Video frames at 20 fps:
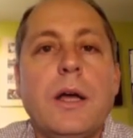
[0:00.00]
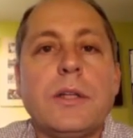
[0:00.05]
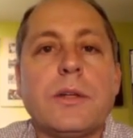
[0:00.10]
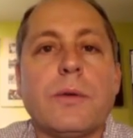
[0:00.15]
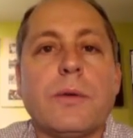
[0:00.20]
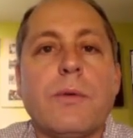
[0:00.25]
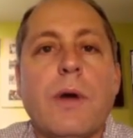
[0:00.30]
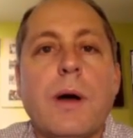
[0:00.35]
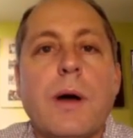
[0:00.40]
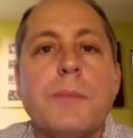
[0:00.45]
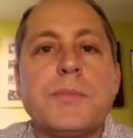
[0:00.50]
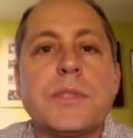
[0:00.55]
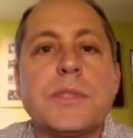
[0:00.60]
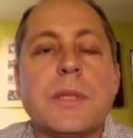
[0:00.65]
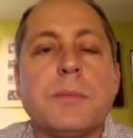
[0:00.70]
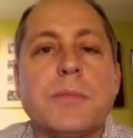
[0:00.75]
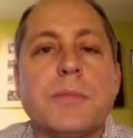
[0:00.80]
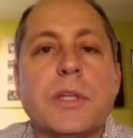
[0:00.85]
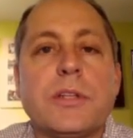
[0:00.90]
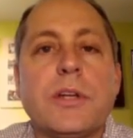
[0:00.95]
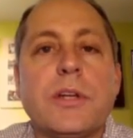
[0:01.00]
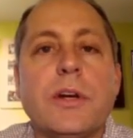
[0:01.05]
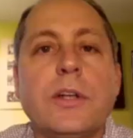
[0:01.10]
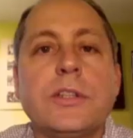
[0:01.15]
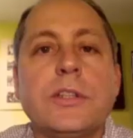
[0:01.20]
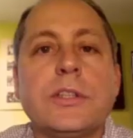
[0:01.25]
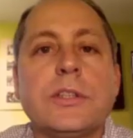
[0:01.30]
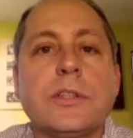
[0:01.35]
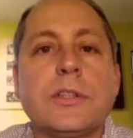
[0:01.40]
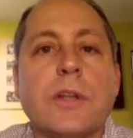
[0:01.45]
to rub some
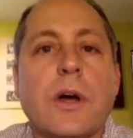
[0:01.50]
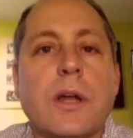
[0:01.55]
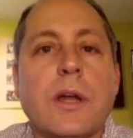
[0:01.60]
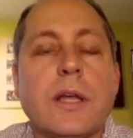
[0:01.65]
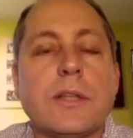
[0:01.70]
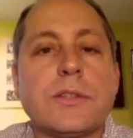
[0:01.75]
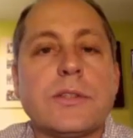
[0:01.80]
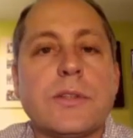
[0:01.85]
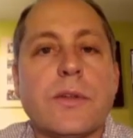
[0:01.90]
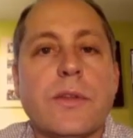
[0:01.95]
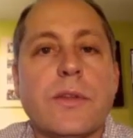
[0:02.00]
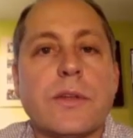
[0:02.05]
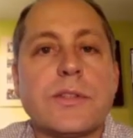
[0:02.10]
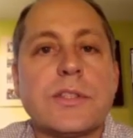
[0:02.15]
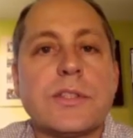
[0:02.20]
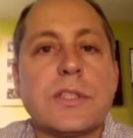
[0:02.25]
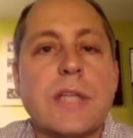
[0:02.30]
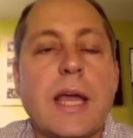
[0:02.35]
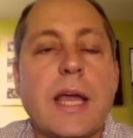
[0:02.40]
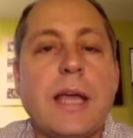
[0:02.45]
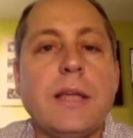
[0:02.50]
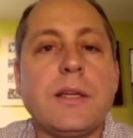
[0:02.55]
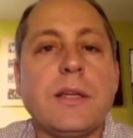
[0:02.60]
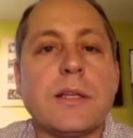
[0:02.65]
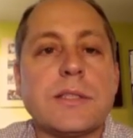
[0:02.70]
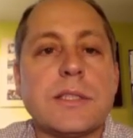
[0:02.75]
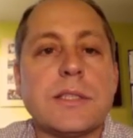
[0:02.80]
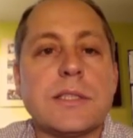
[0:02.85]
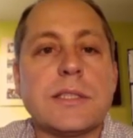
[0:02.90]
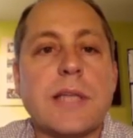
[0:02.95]
detergent on it so the stain
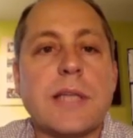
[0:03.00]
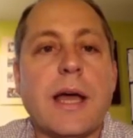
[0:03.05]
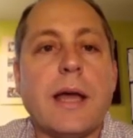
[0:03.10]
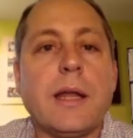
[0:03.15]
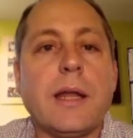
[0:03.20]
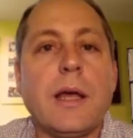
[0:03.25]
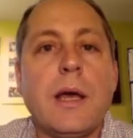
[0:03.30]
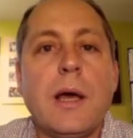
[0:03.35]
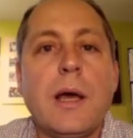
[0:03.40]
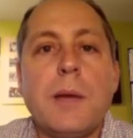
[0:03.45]
doesn't set,